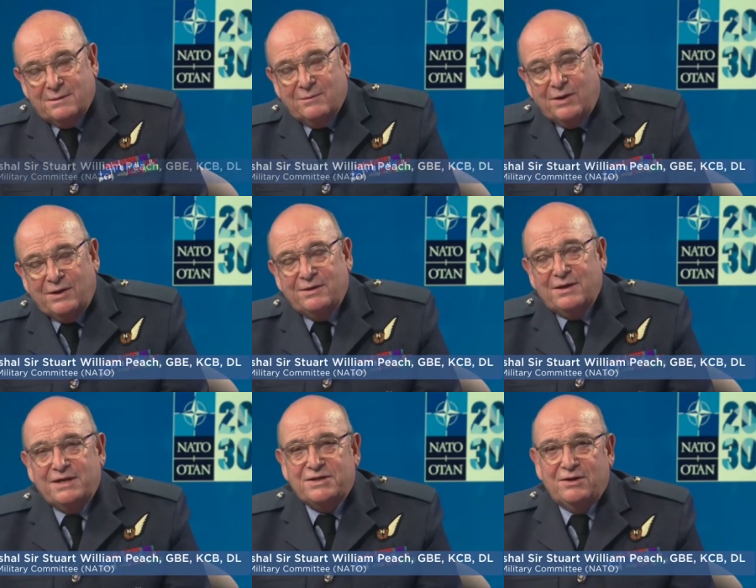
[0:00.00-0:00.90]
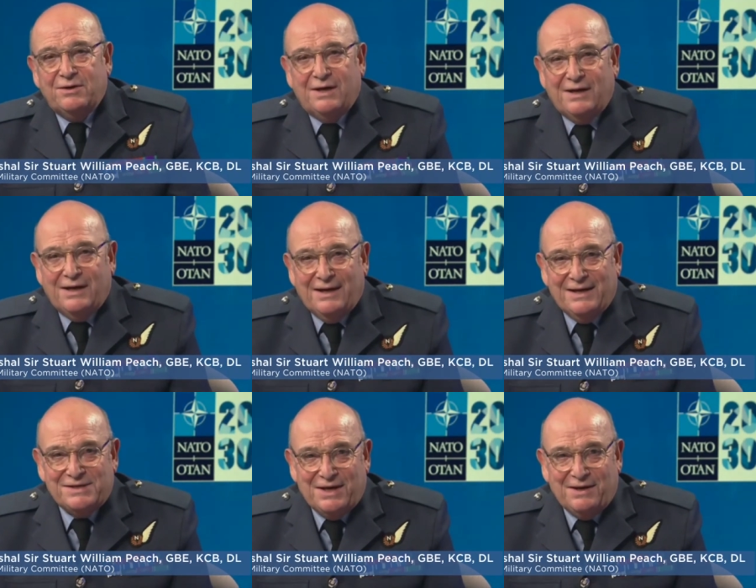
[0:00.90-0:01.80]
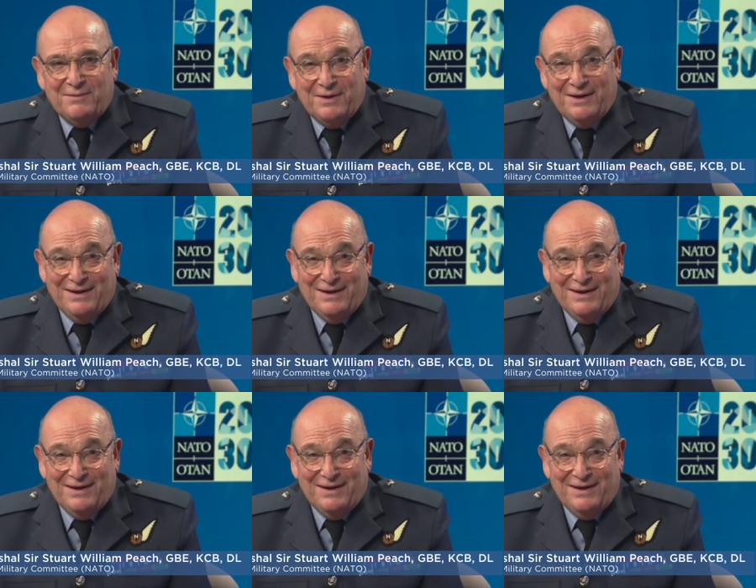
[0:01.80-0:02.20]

Well, NATO is, a,